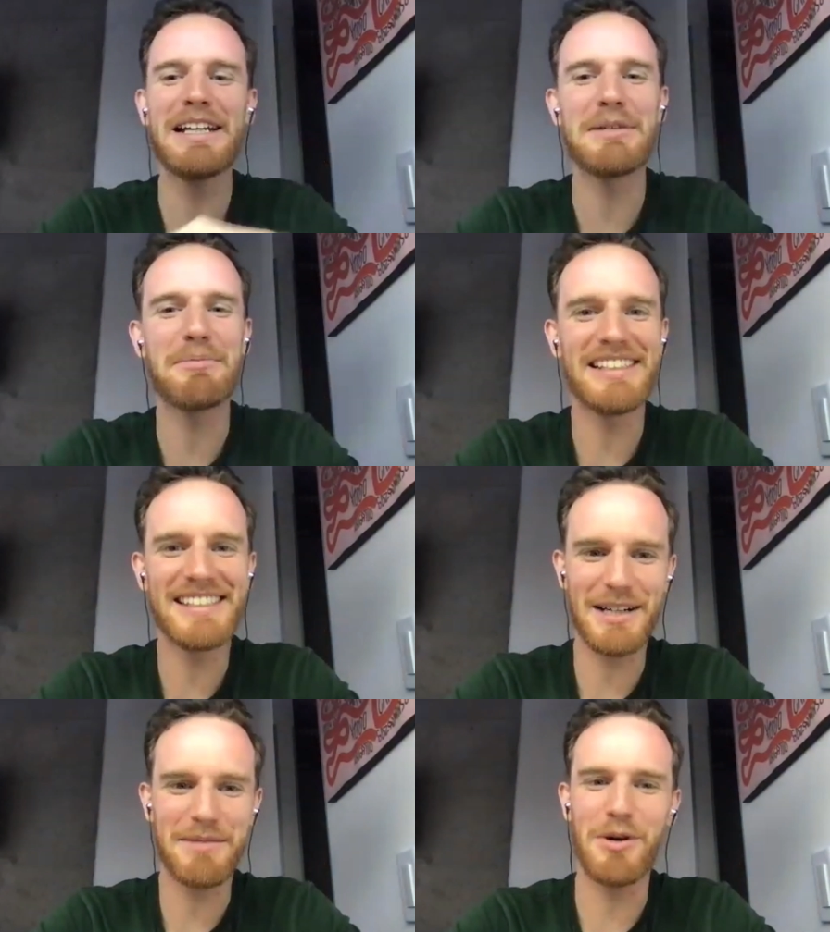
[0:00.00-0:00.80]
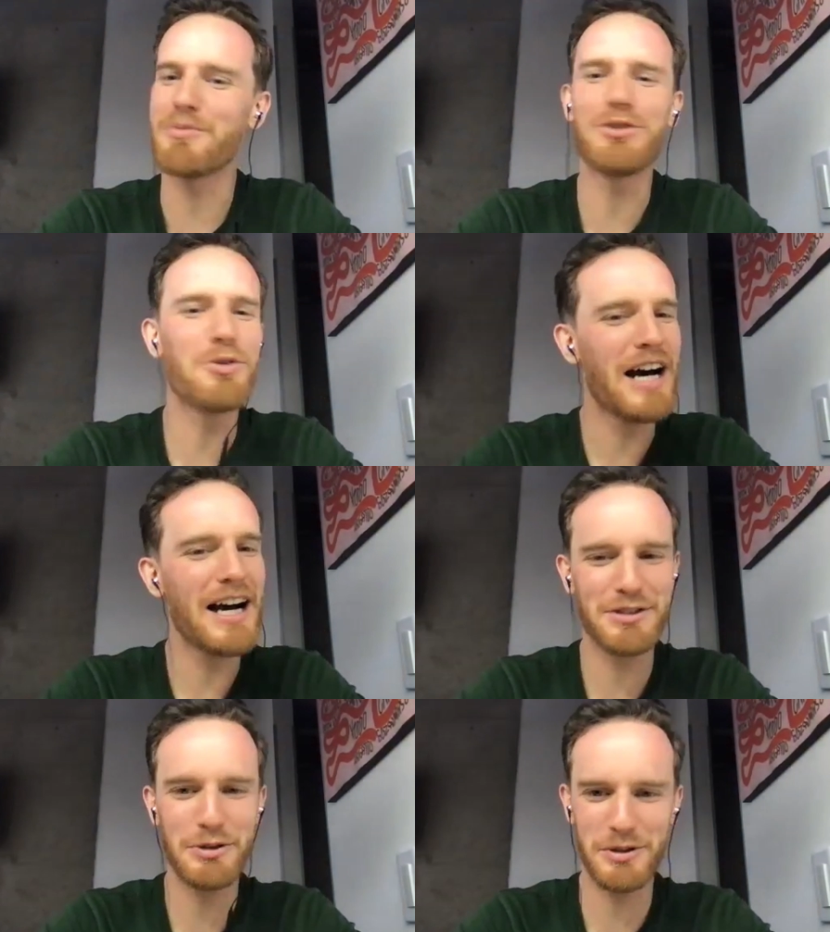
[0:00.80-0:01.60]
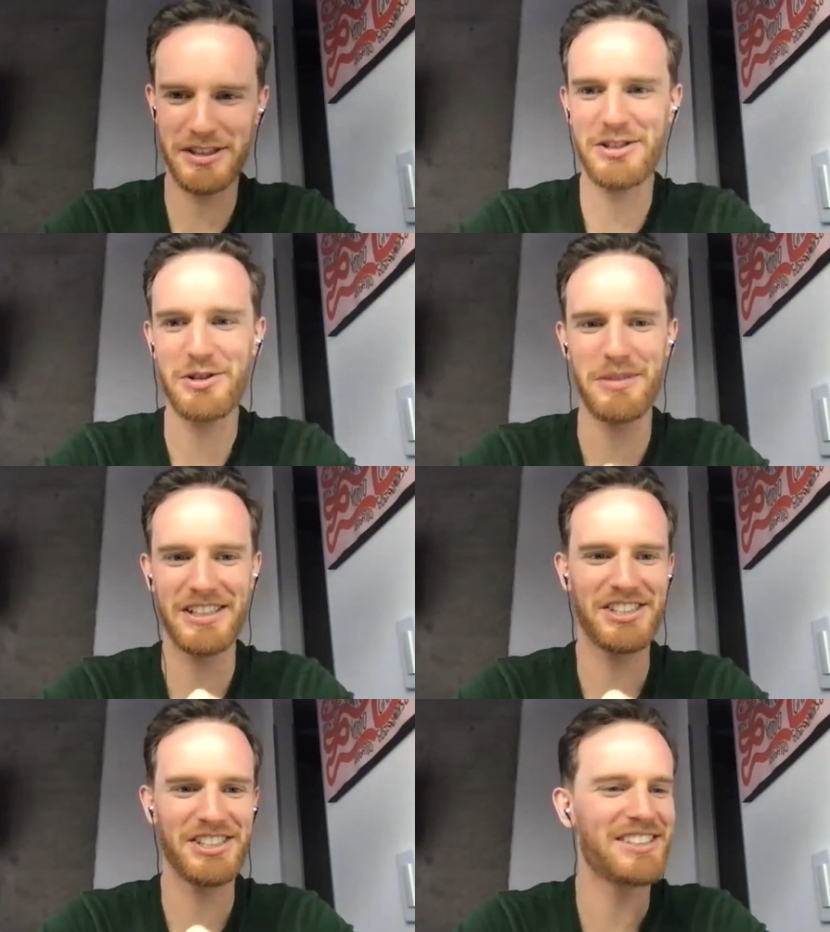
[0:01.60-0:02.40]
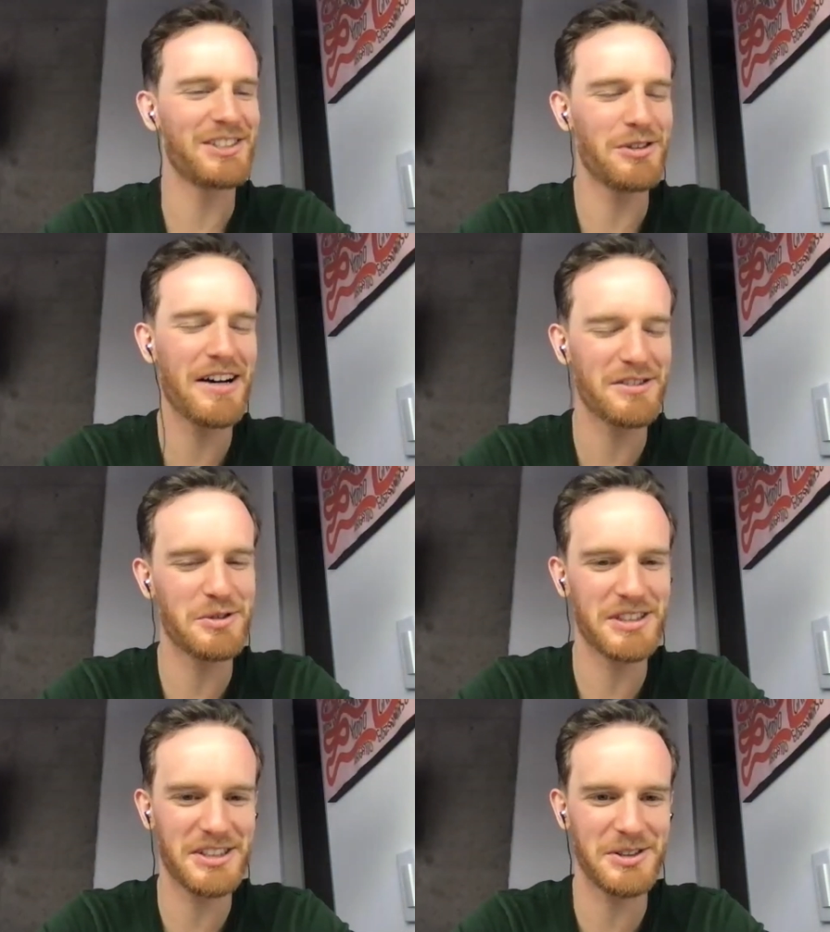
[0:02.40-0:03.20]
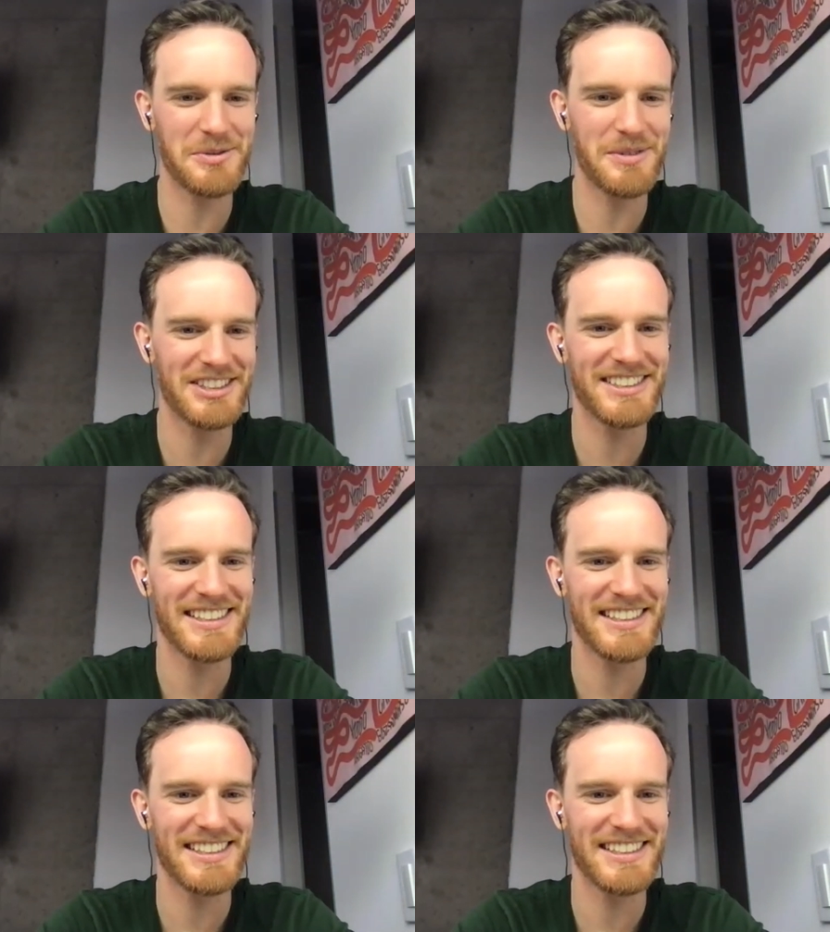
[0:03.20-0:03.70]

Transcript: Betty, please come home. You don't have to work so much. You don't have to work so much. Yes,